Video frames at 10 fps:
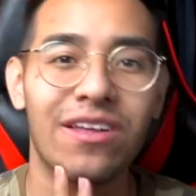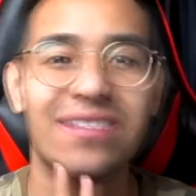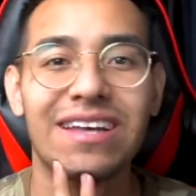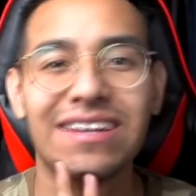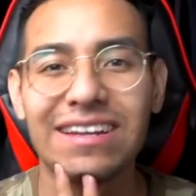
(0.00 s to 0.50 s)

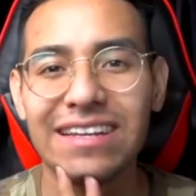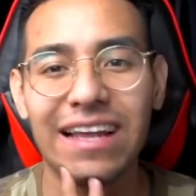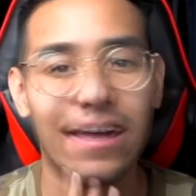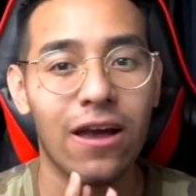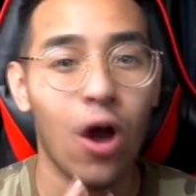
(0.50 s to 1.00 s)
technically
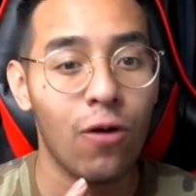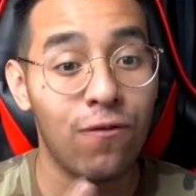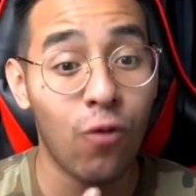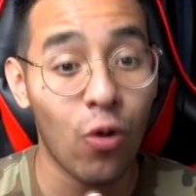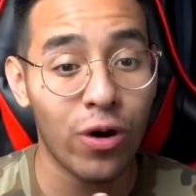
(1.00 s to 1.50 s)
like
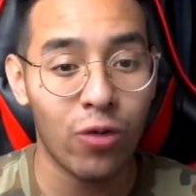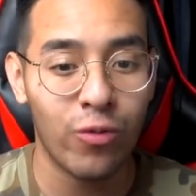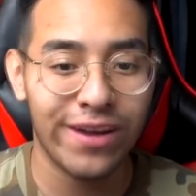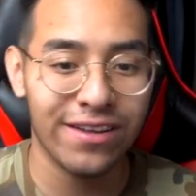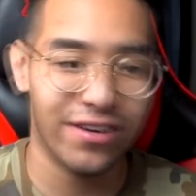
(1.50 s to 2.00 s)
four
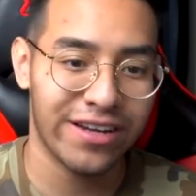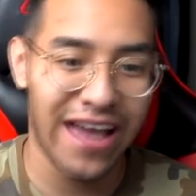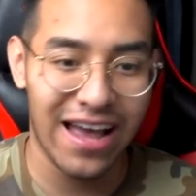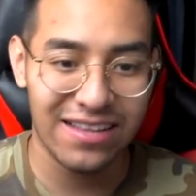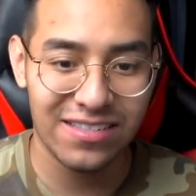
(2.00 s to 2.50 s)
regular
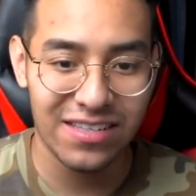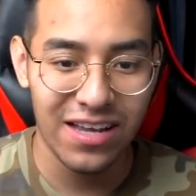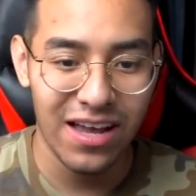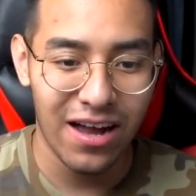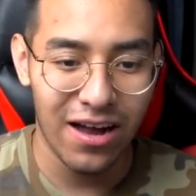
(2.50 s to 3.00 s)
cats
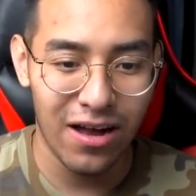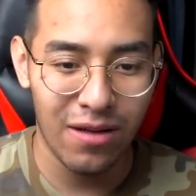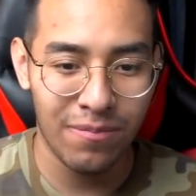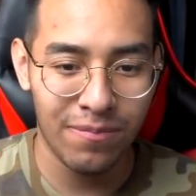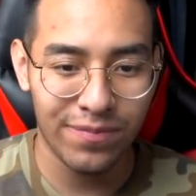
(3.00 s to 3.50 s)

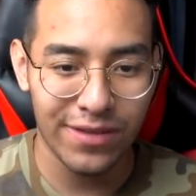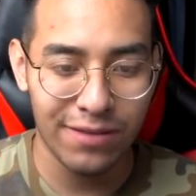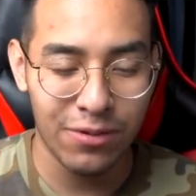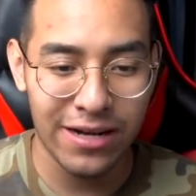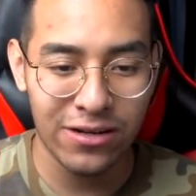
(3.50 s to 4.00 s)
um,
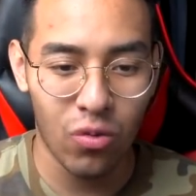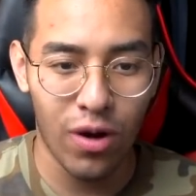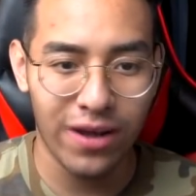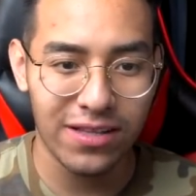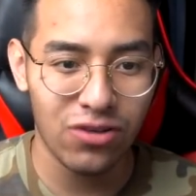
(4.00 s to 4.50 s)
but I don't
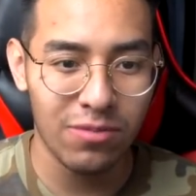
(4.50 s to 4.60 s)
want it, so I'm gonna